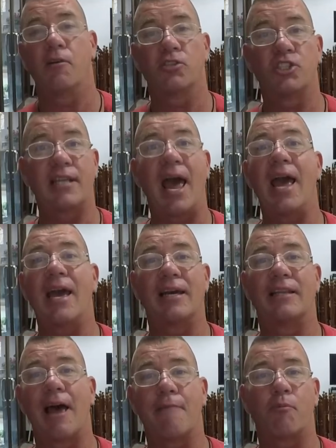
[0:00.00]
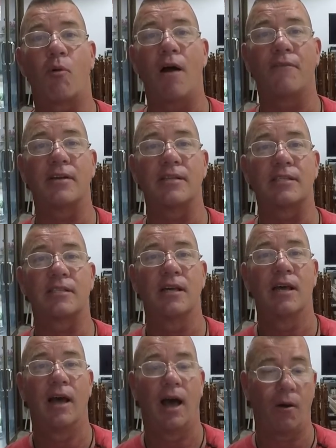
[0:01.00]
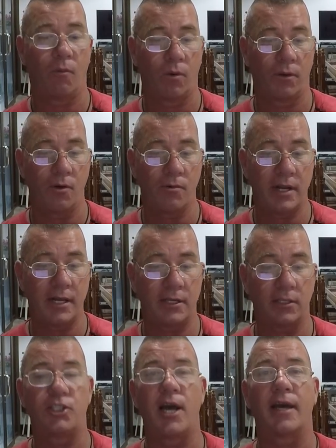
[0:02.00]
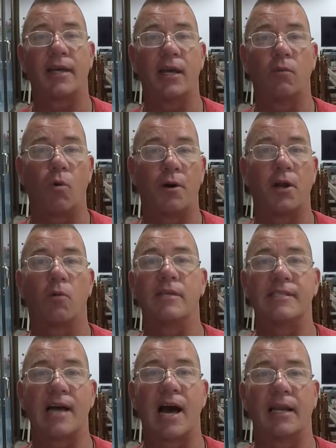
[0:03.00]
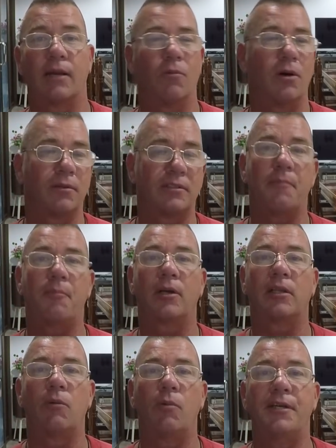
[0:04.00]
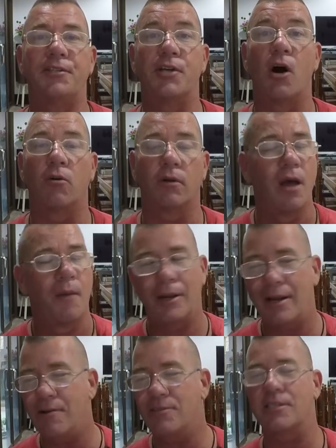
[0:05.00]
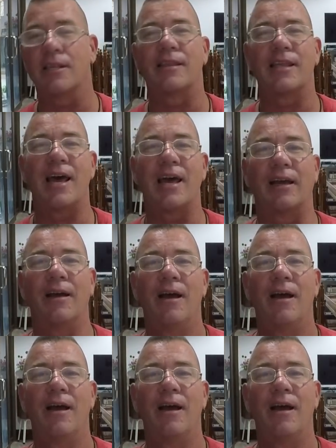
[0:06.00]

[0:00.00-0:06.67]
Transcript: staying in that province, you need to check in where you're residing. Well, typically we don't. But here's the thing.